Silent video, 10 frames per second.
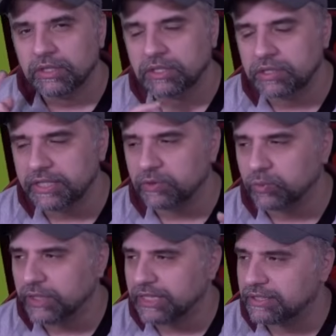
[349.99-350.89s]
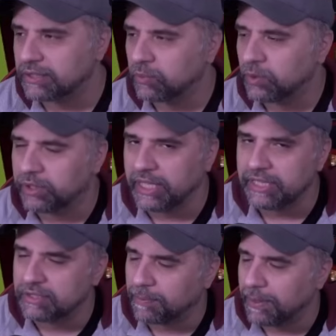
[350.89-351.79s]
Chris Wood will
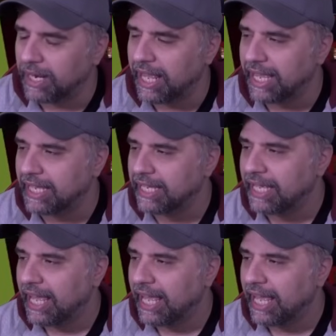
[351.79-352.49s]
need to play